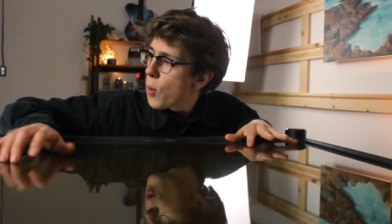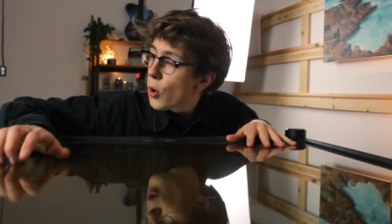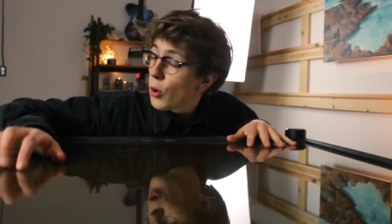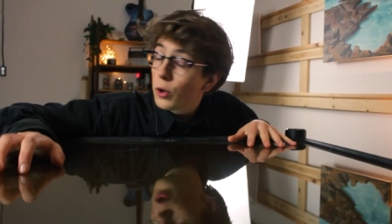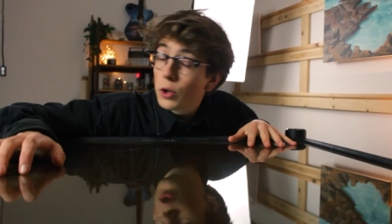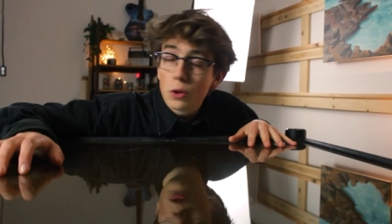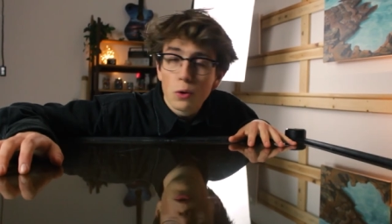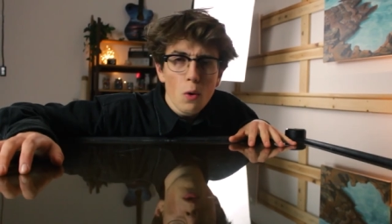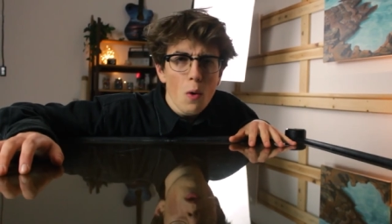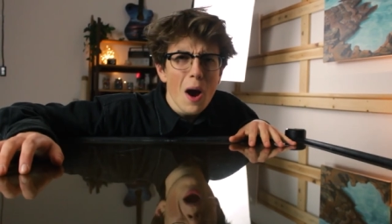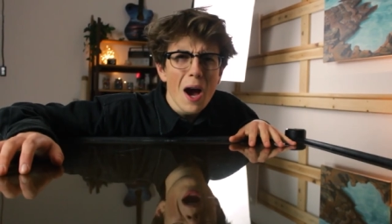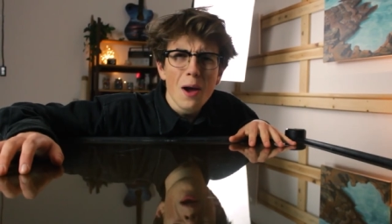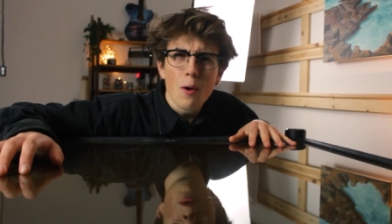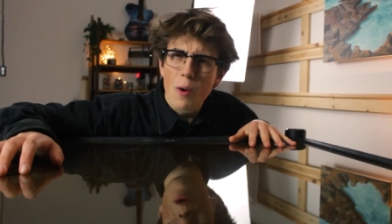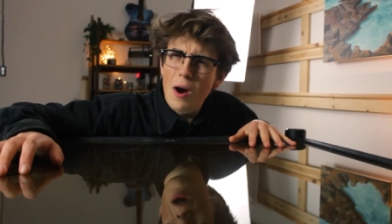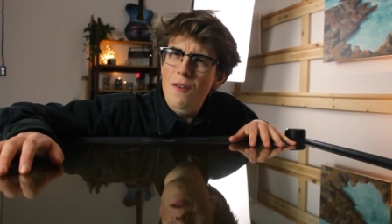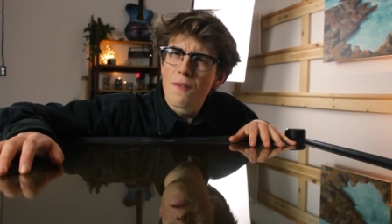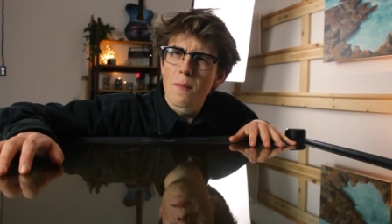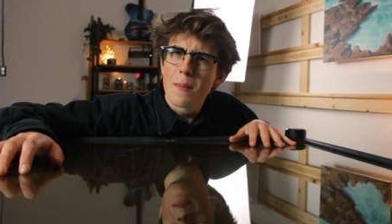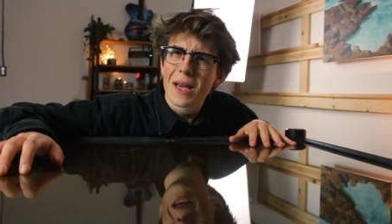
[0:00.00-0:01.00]
boy, do I
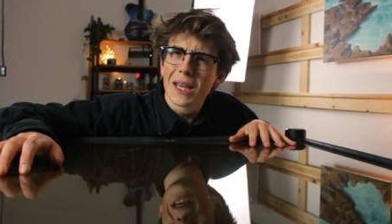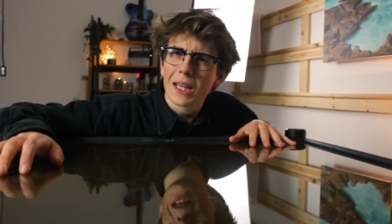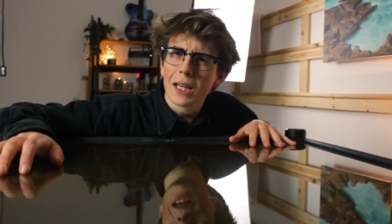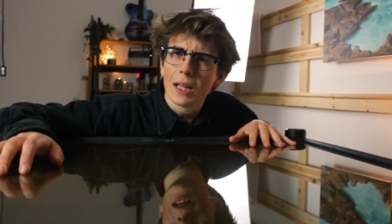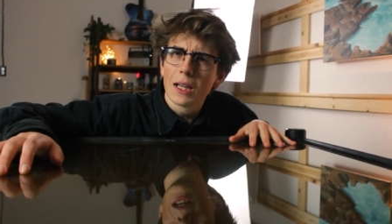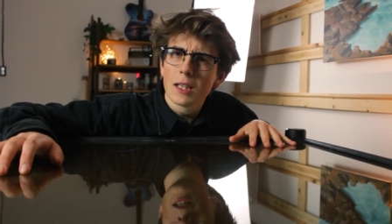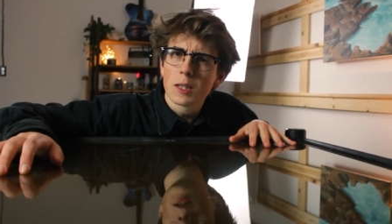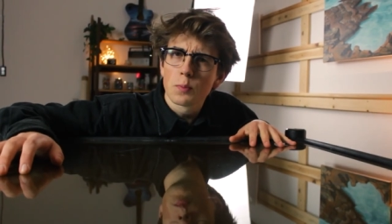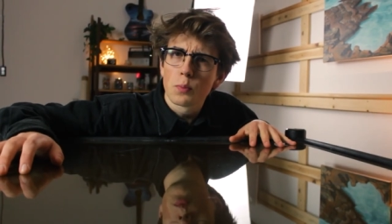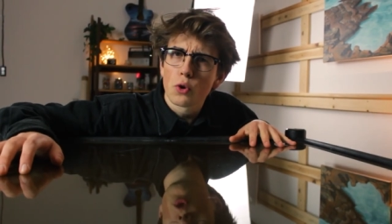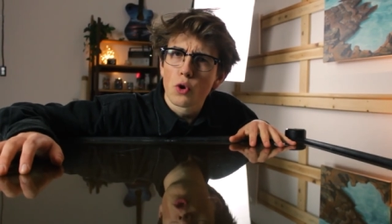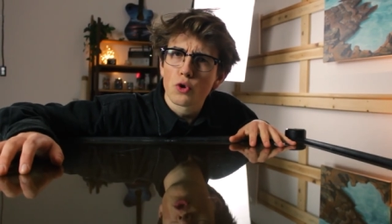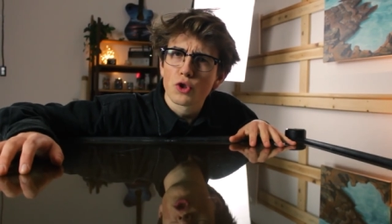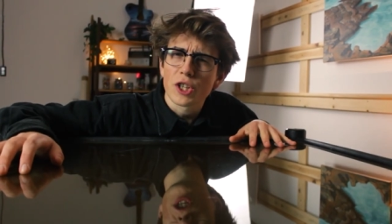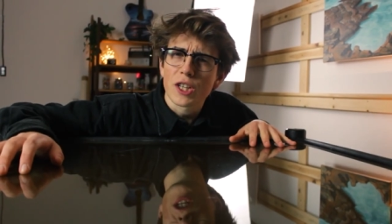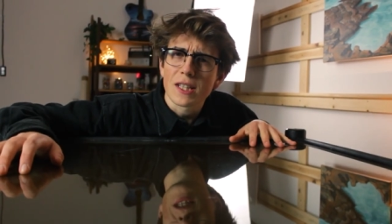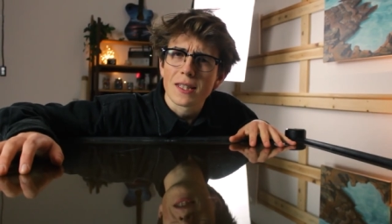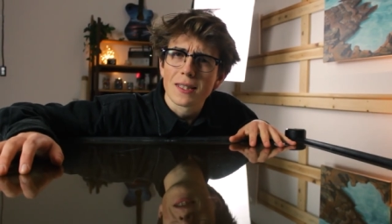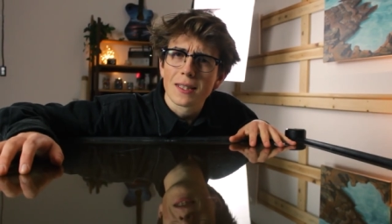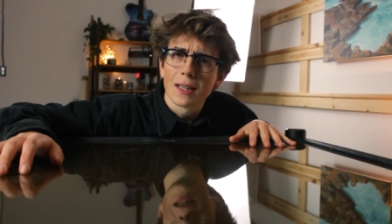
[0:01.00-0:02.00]
love making this
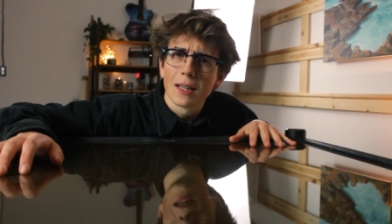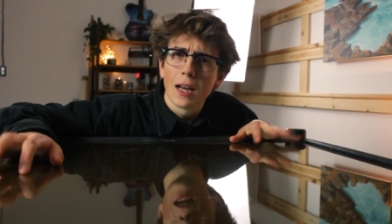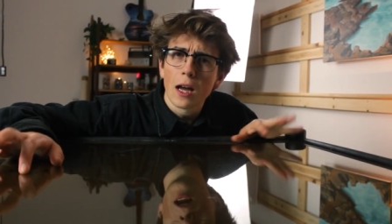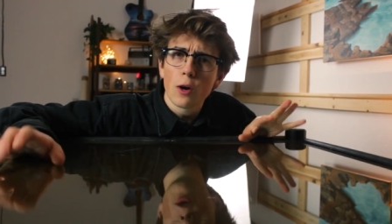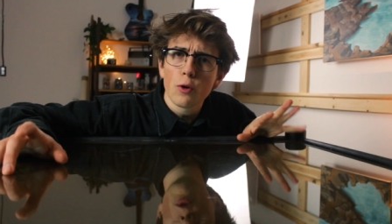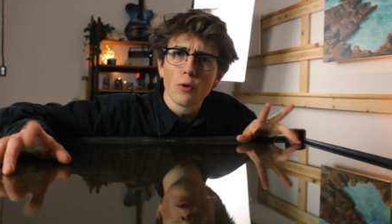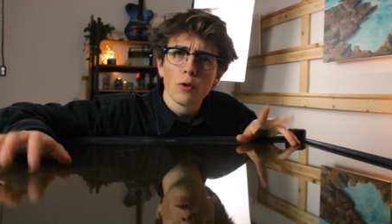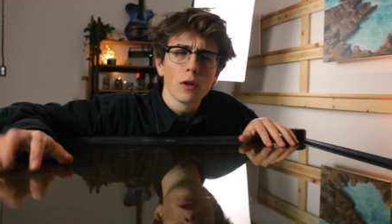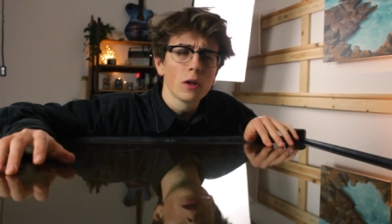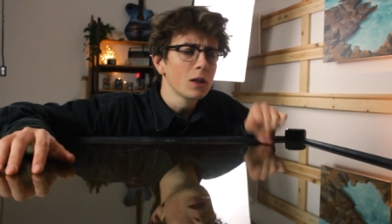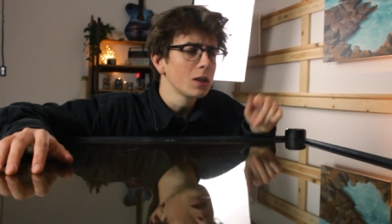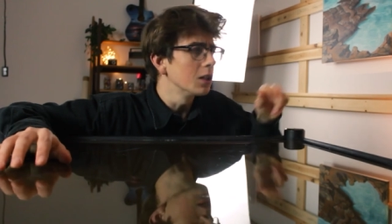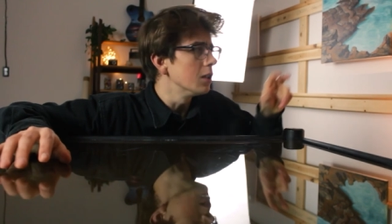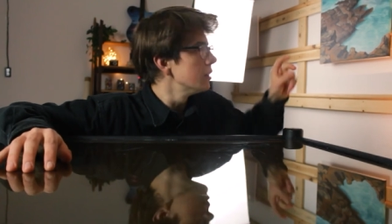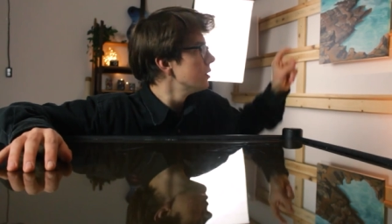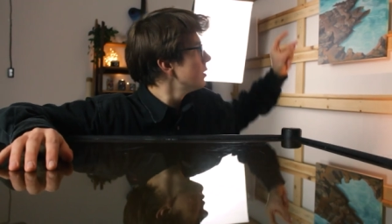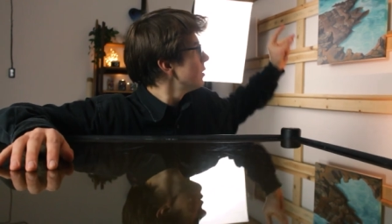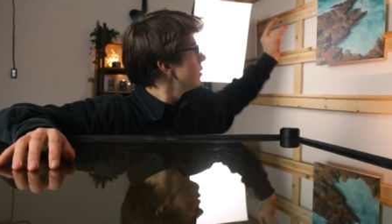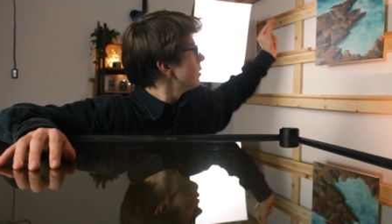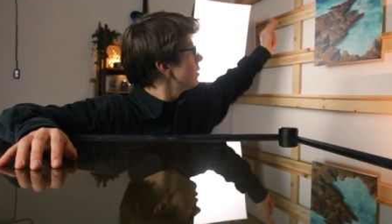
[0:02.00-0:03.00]
project. Now,
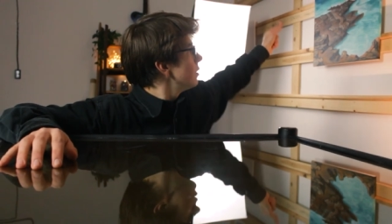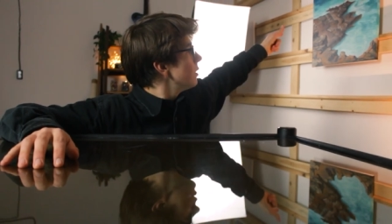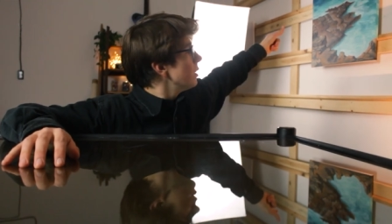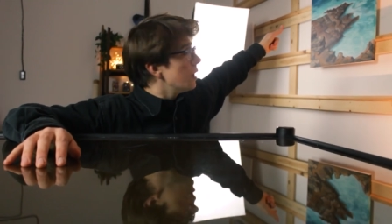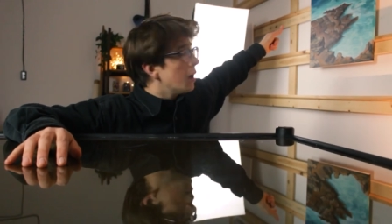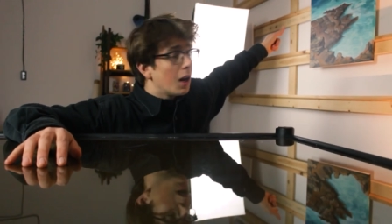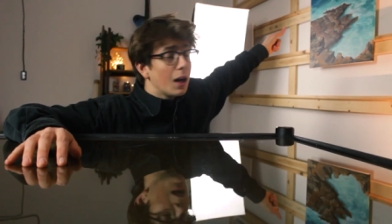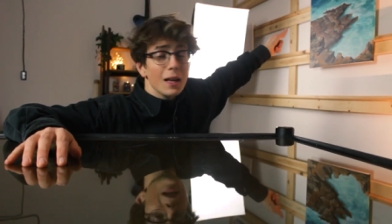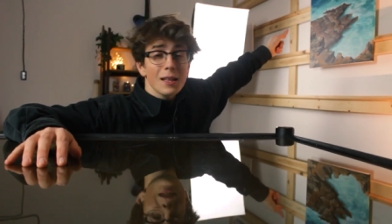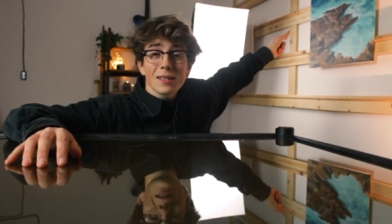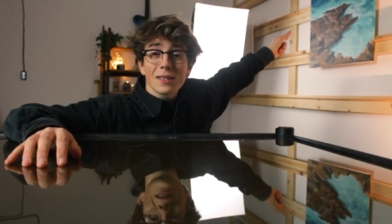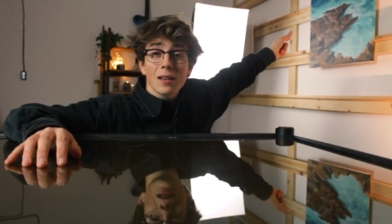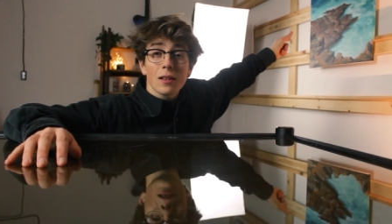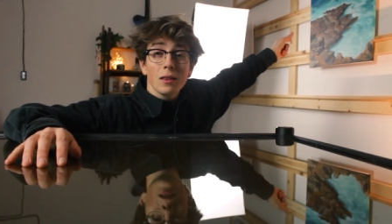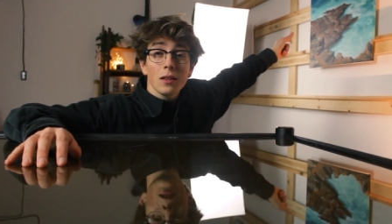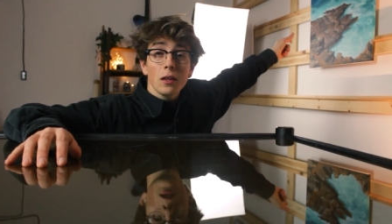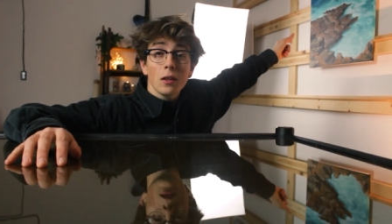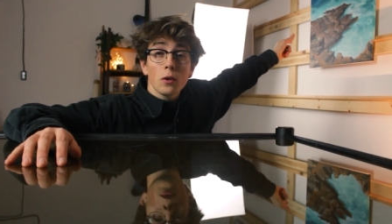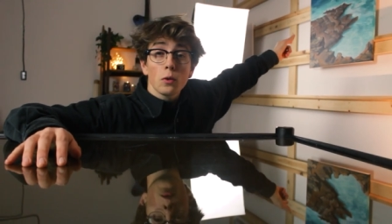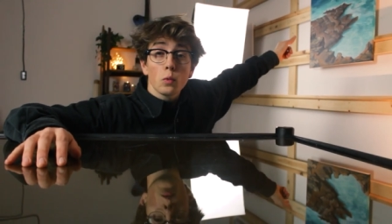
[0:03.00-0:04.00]
let's
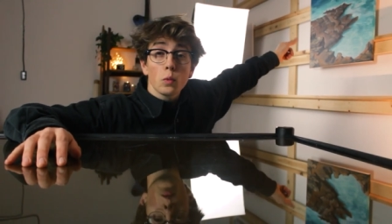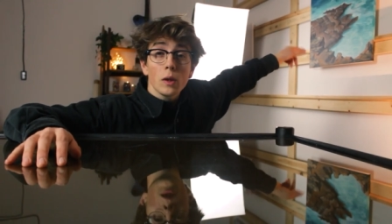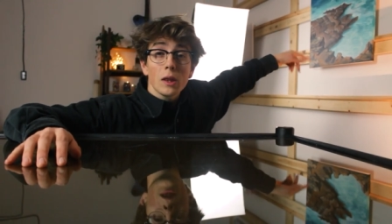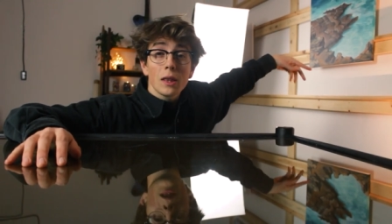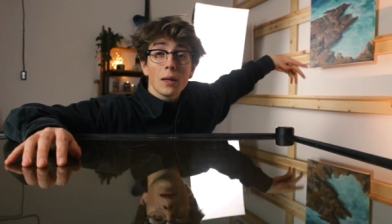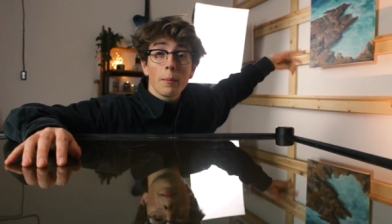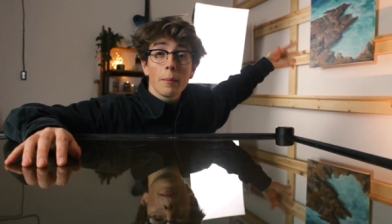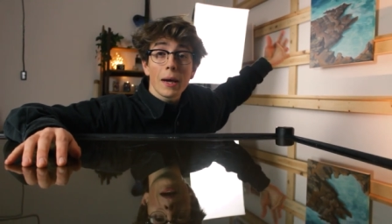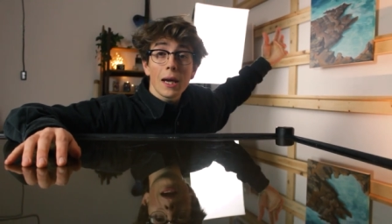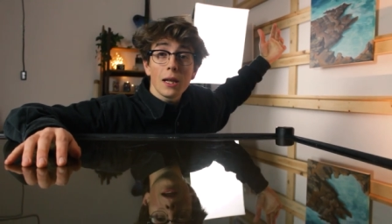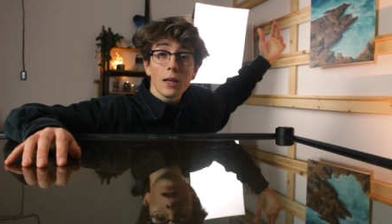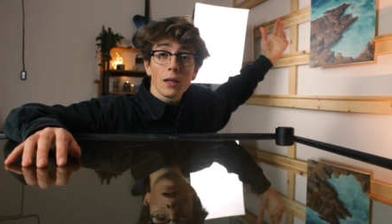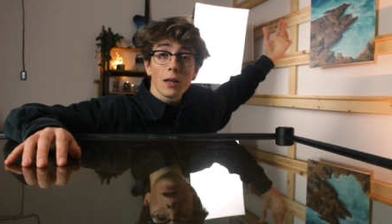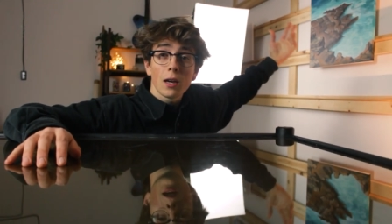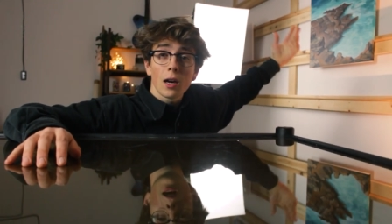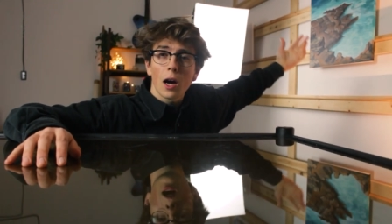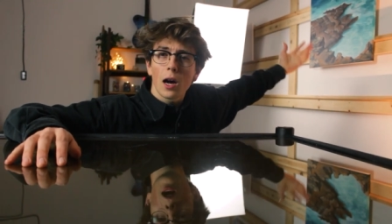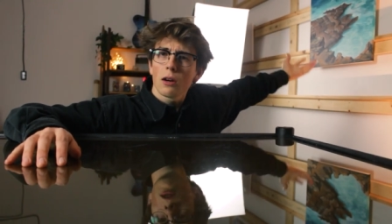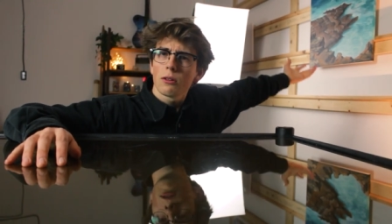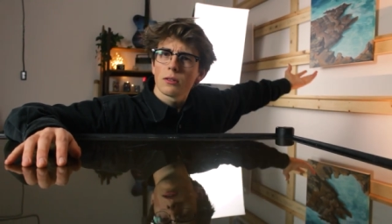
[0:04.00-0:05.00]
continue with the main
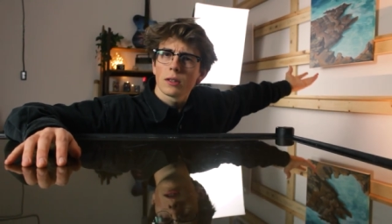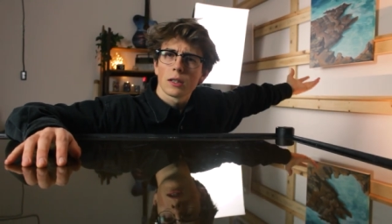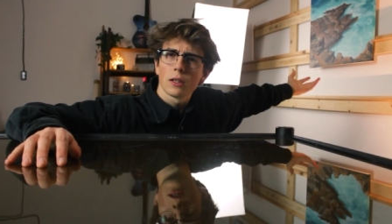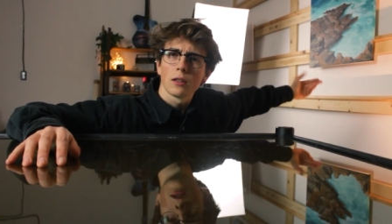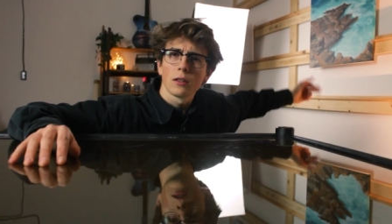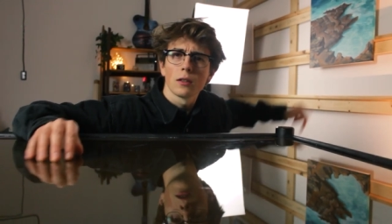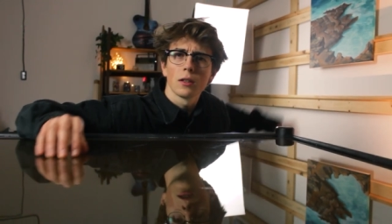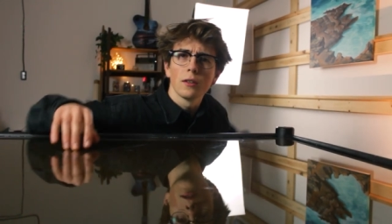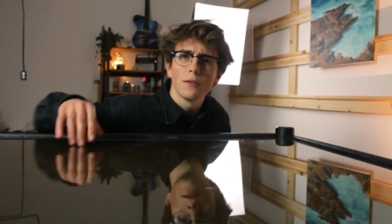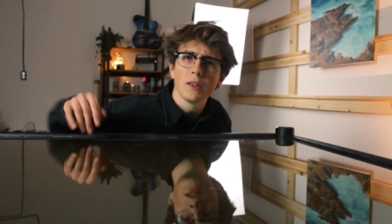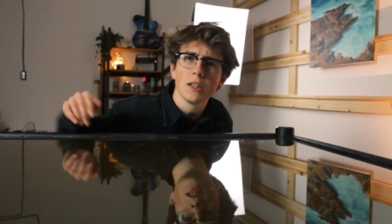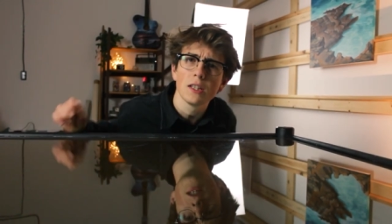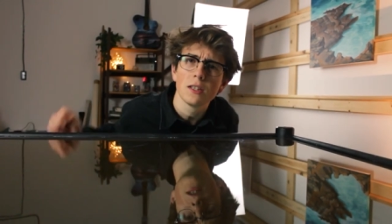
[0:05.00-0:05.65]
character of